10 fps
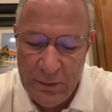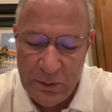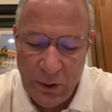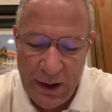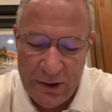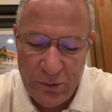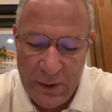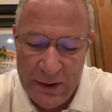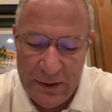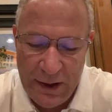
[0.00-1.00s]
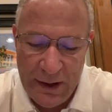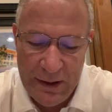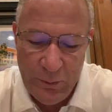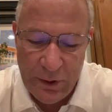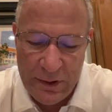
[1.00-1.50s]
But wise men
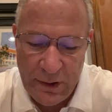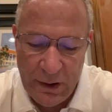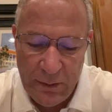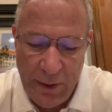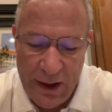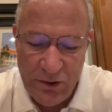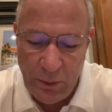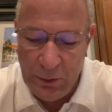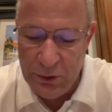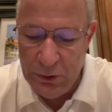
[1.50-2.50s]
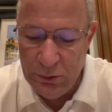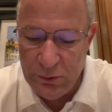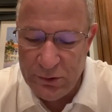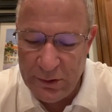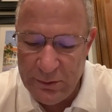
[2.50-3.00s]
came with unimaginable
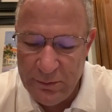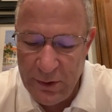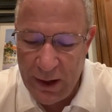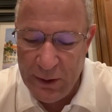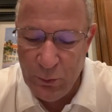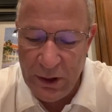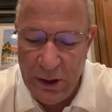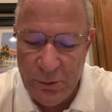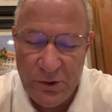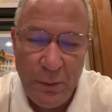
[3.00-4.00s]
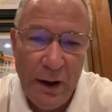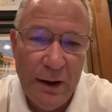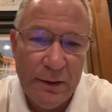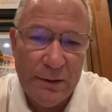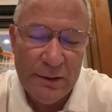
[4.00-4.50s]
news. How would he
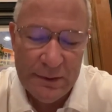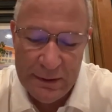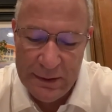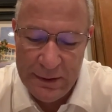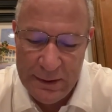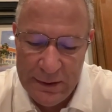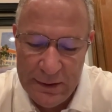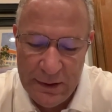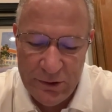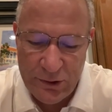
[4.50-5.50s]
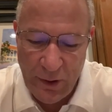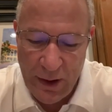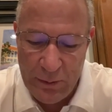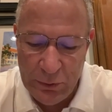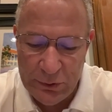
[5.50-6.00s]
respond? He
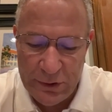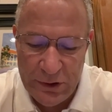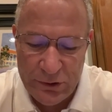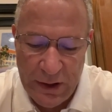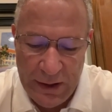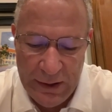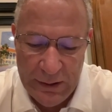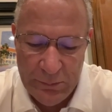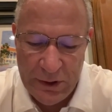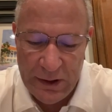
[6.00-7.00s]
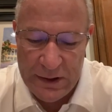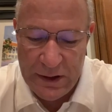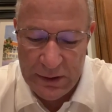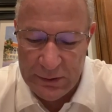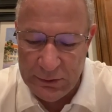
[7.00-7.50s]
scrambled, he schemed, he
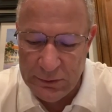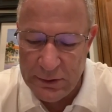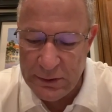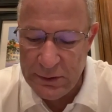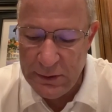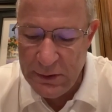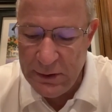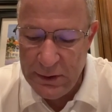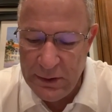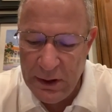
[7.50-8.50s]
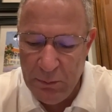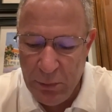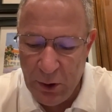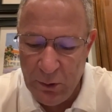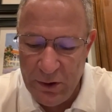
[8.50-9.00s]
killed. He
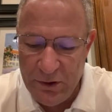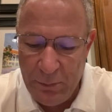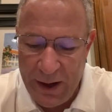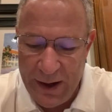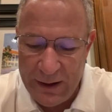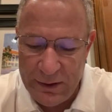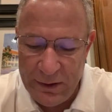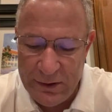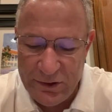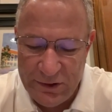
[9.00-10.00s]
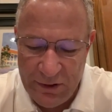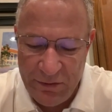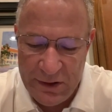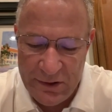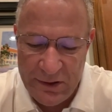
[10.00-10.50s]
bowed his back and
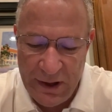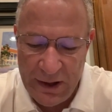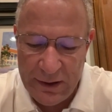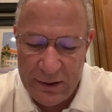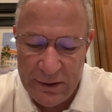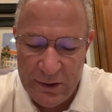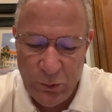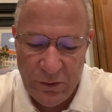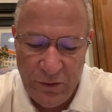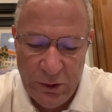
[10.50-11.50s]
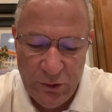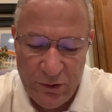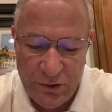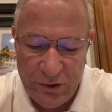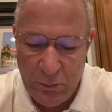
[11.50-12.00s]
stiffened his neck and
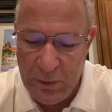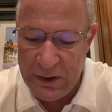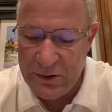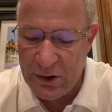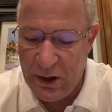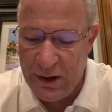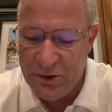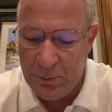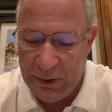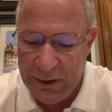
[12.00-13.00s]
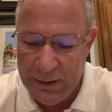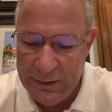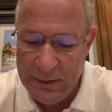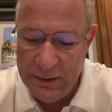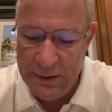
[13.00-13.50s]
refused to submit to God's plan.